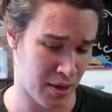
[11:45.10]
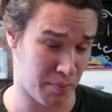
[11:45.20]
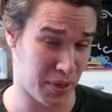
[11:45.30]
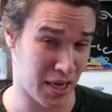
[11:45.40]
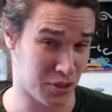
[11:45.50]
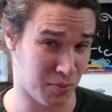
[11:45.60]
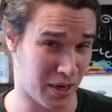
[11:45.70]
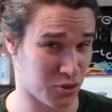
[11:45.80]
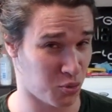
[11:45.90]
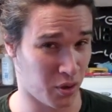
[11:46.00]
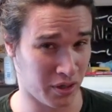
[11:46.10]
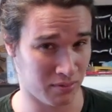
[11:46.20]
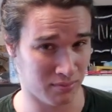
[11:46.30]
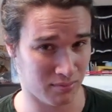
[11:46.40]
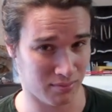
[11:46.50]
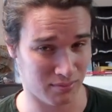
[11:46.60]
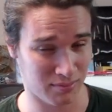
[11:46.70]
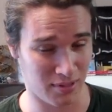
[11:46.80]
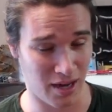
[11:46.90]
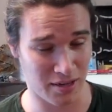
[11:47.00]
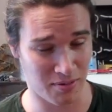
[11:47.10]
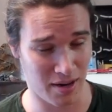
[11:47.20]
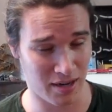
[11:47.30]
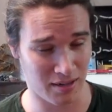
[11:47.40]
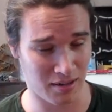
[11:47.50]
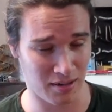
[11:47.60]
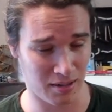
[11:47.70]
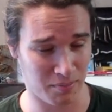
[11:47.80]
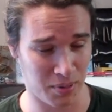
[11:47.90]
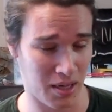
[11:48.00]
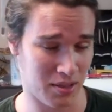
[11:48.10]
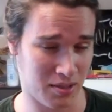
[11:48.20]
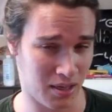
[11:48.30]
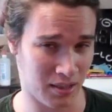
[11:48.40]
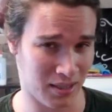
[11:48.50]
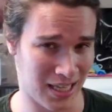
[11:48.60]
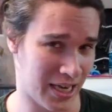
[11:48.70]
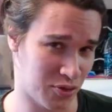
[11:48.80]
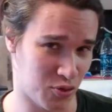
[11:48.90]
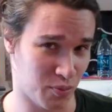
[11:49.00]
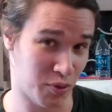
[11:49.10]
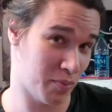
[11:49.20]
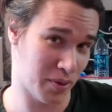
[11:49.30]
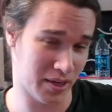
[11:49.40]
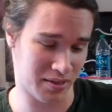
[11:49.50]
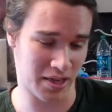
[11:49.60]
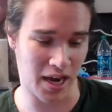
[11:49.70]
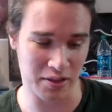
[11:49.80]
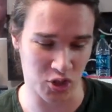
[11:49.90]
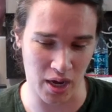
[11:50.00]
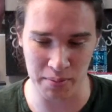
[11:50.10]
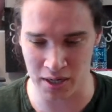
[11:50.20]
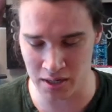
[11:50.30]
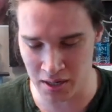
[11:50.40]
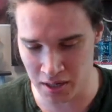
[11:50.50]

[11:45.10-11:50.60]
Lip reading: pH -1, not great on a pH 10 line trooper, but it got the job done.